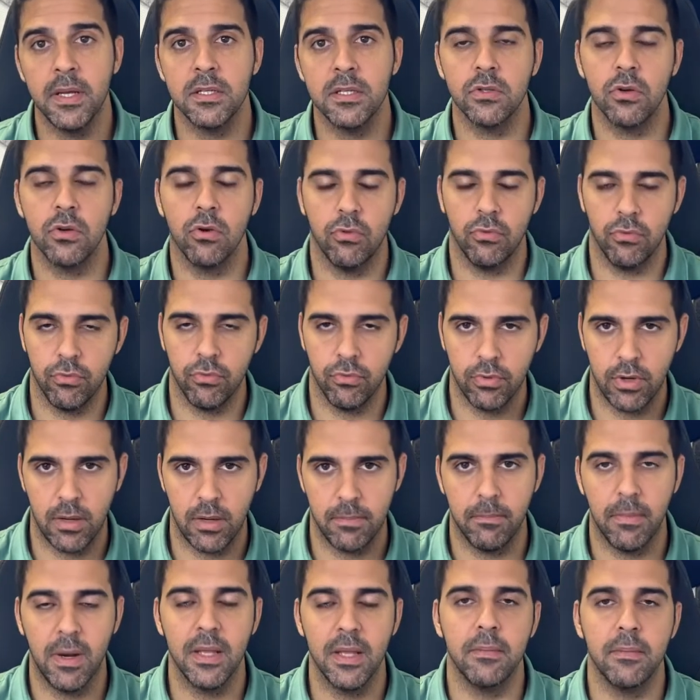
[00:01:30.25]
So I
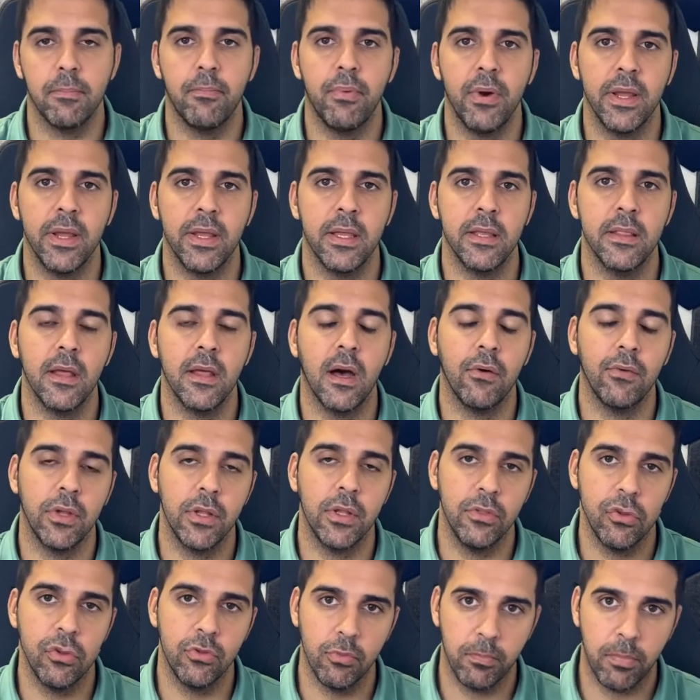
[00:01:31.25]
might break it down
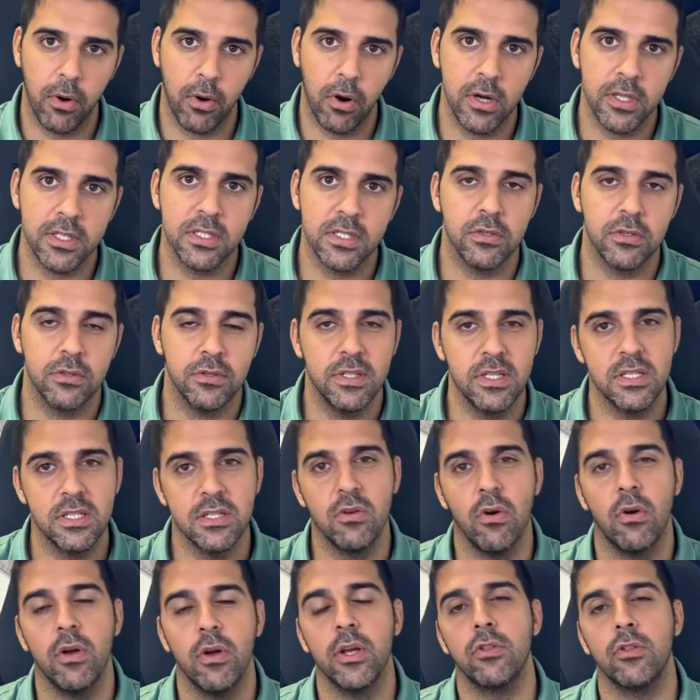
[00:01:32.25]
into parts. So this is
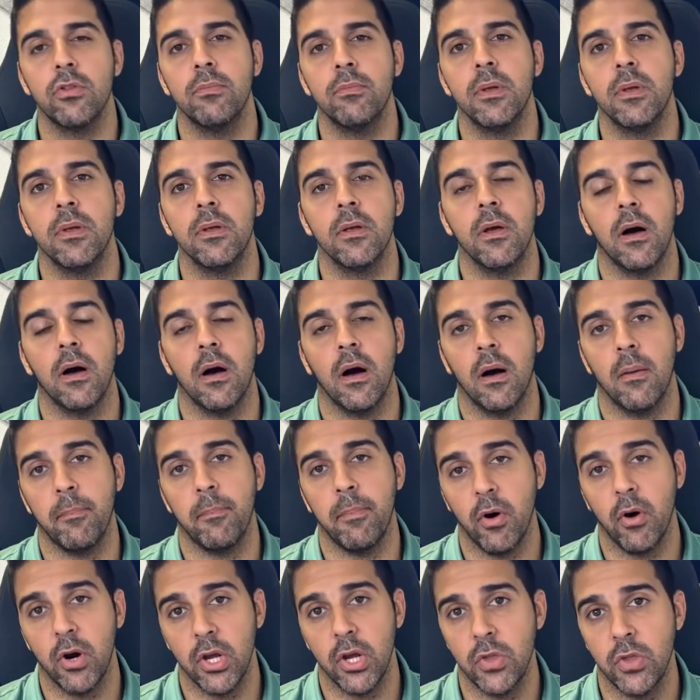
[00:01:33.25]
going to be
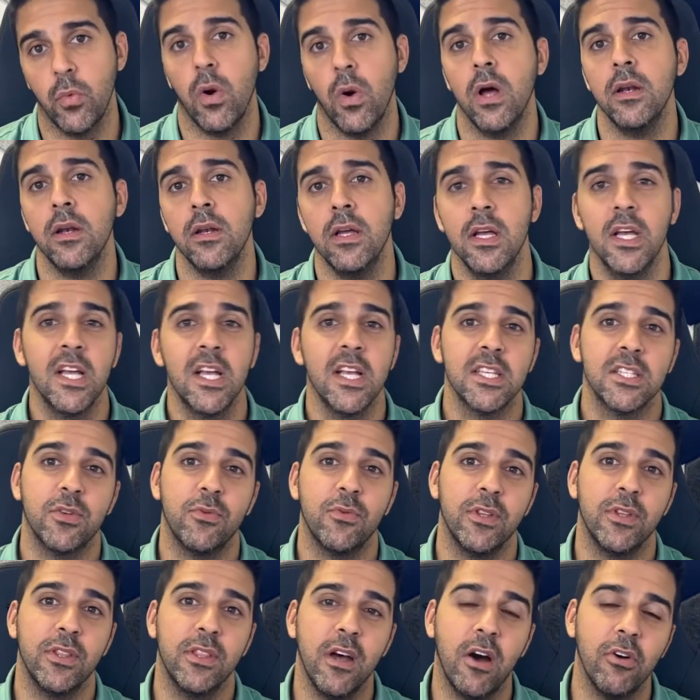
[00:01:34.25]
part one. So
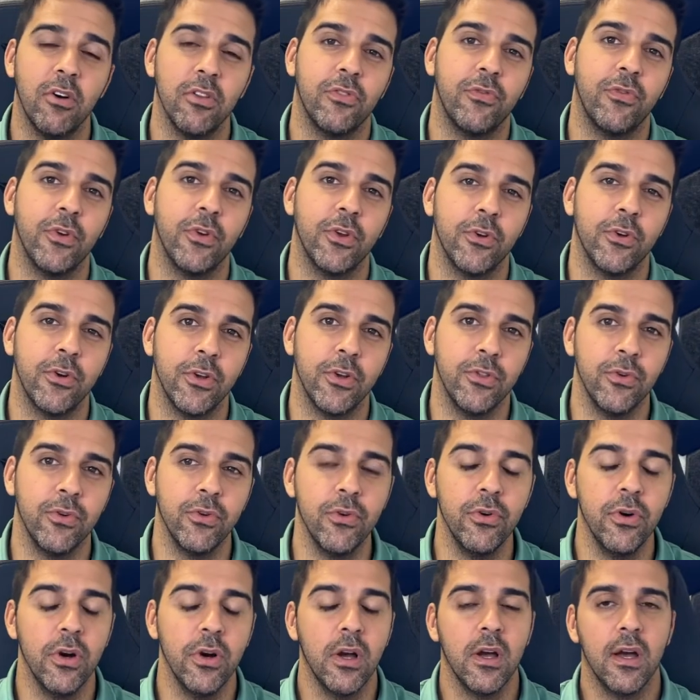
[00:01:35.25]
without further
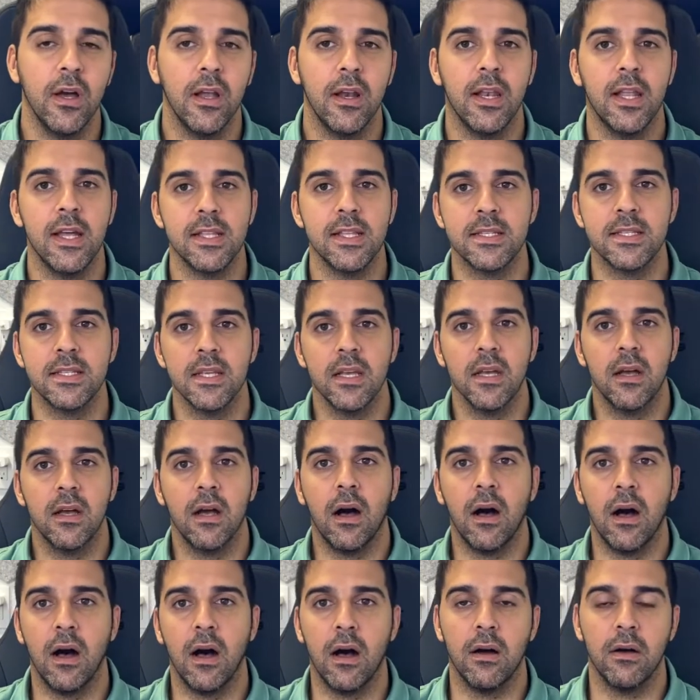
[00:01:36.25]
ado, let's
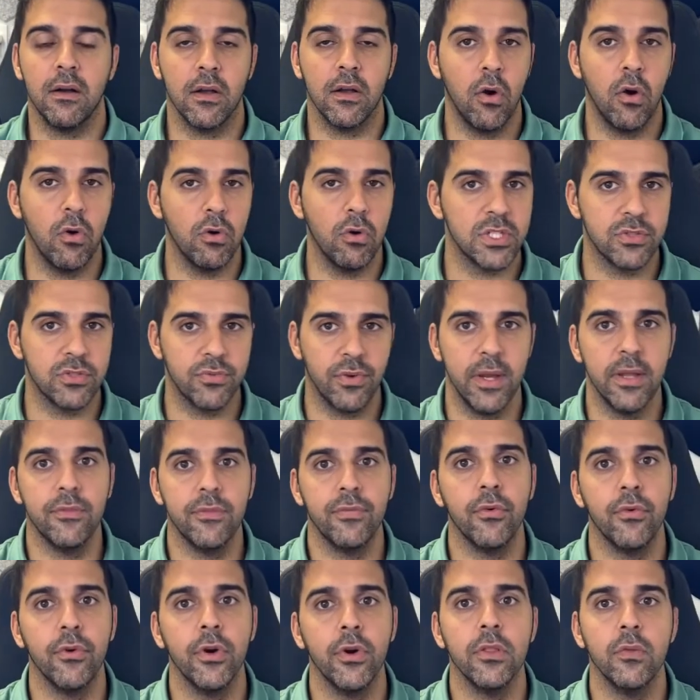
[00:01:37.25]
go straight
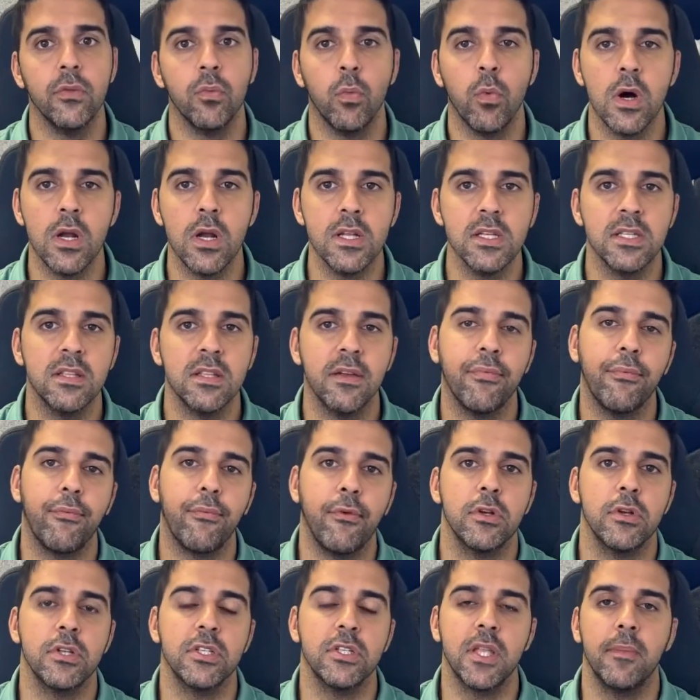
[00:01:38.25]
for it. What is the
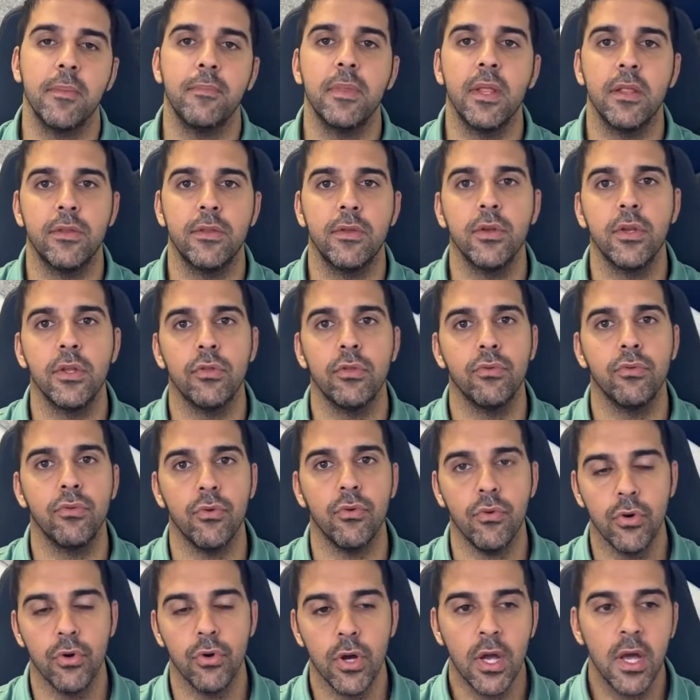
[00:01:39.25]
first step that you need to
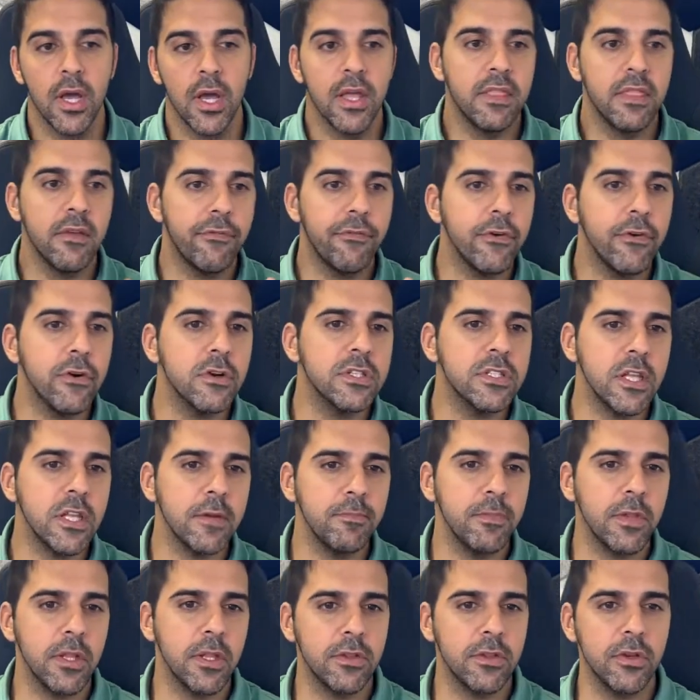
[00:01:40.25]
do? The first step
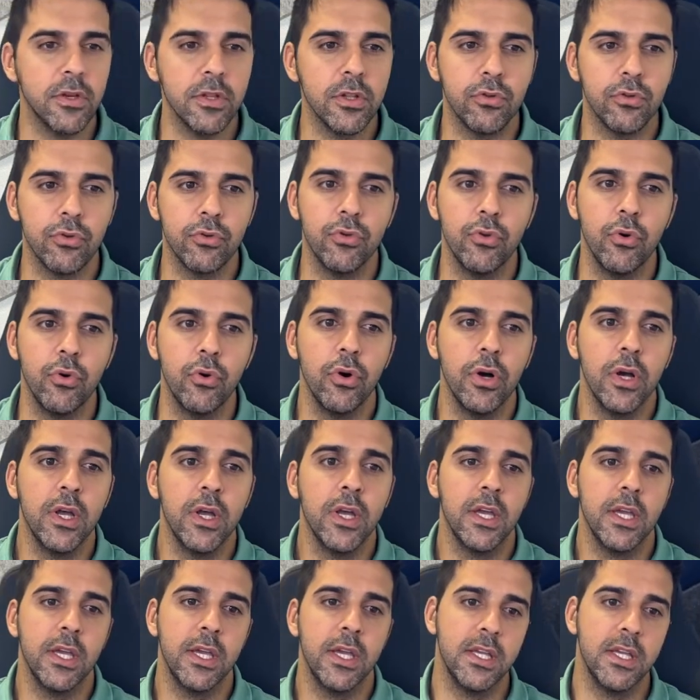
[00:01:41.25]
that you need to do
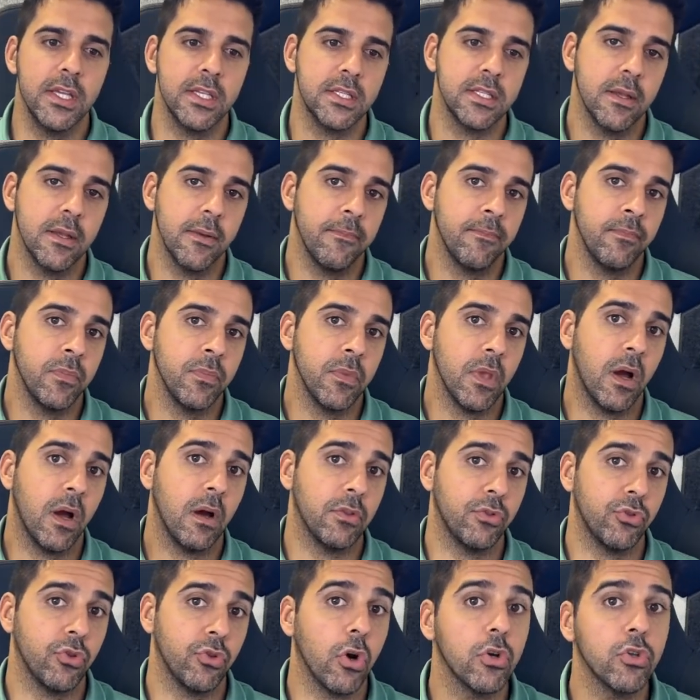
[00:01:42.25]
is
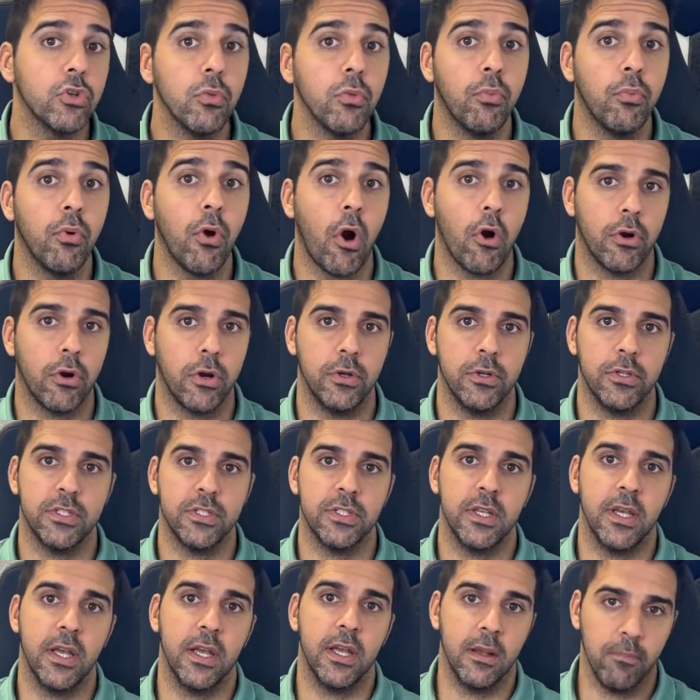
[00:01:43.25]
talk to brokers,
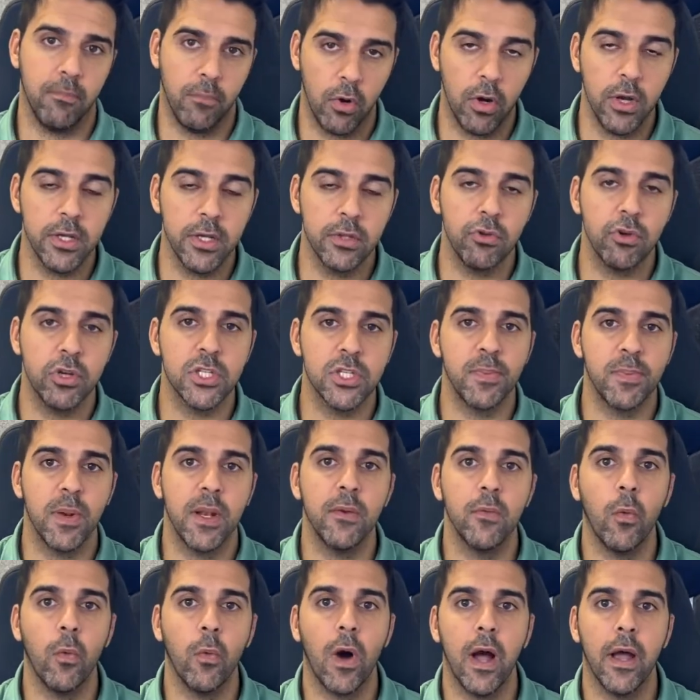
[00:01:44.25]
and I'm going to
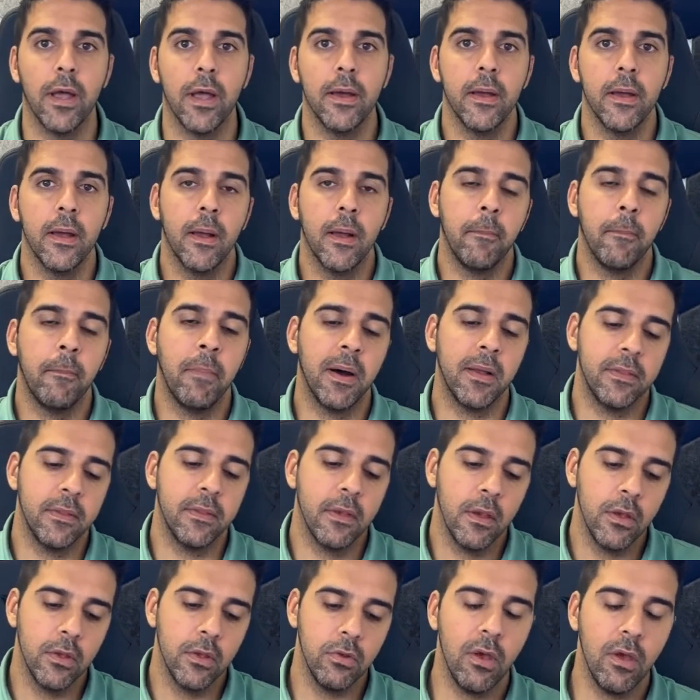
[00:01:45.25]
explain why. But
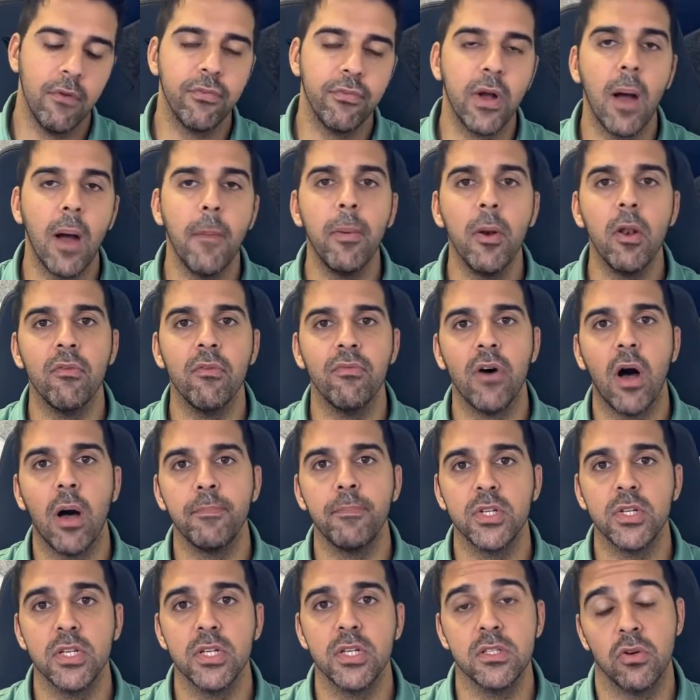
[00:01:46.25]
you have a couple of
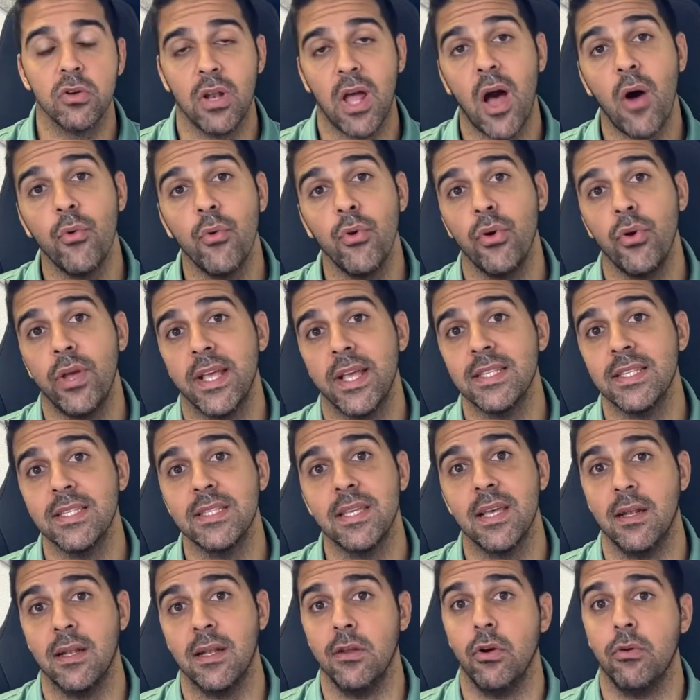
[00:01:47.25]
options on how you can
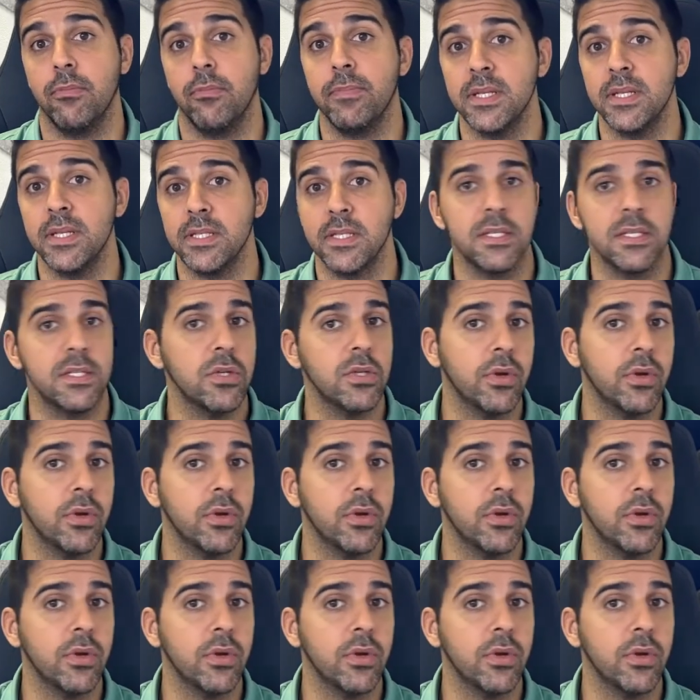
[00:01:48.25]
sell your business.